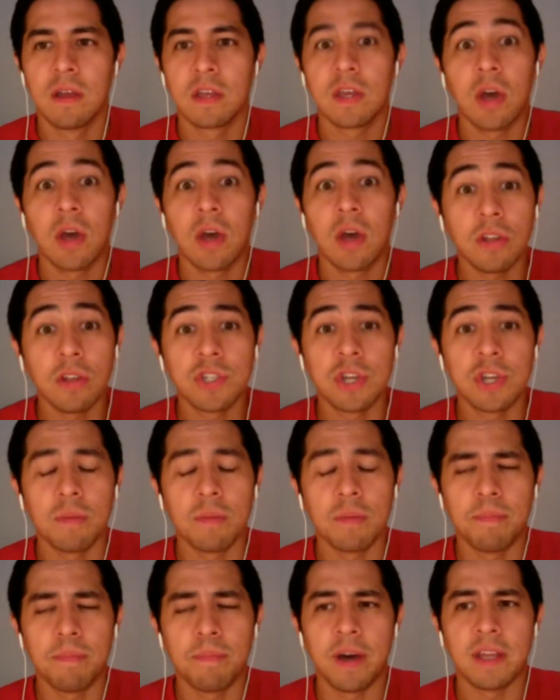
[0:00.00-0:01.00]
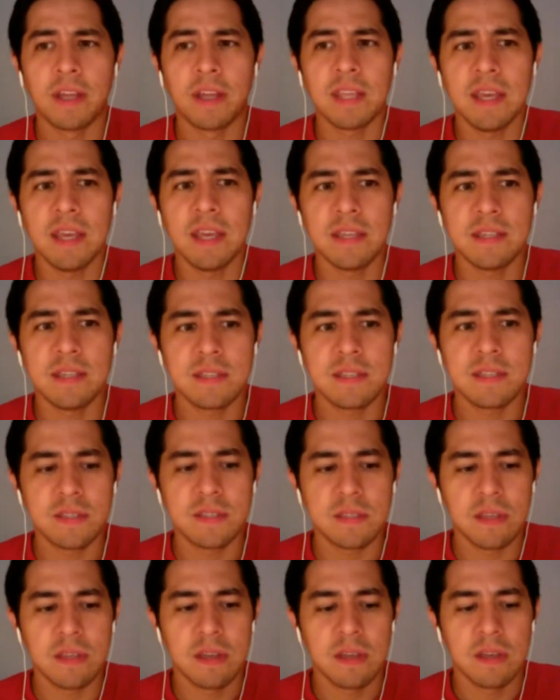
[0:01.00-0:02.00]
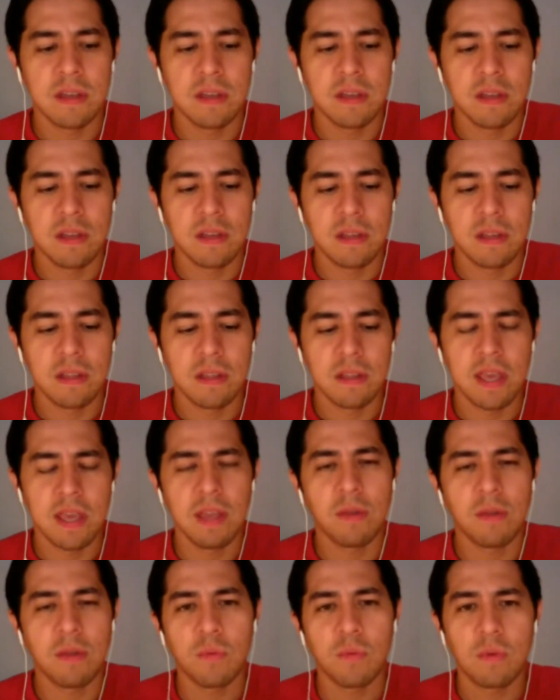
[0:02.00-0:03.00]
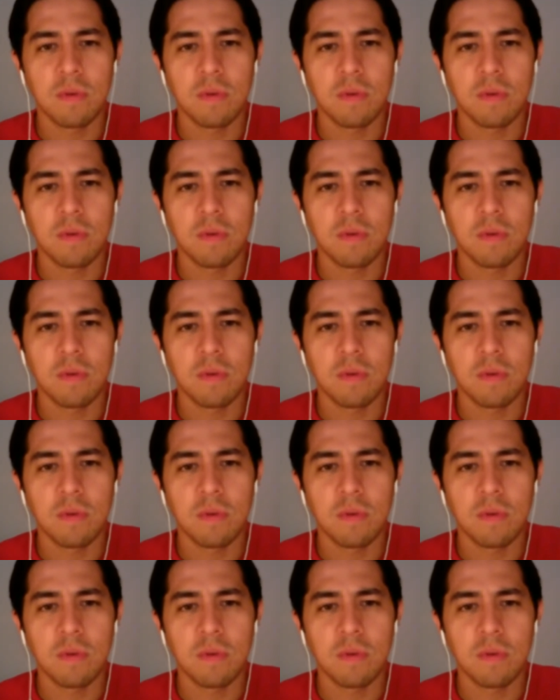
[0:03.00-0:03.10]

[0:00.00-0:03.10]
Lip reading: culture, but is it